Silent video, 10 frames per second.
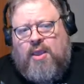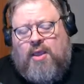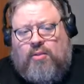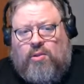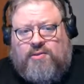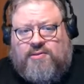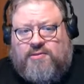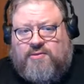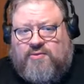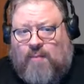looks
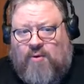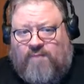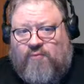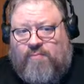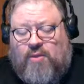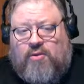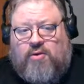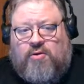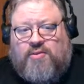somewhat familiar,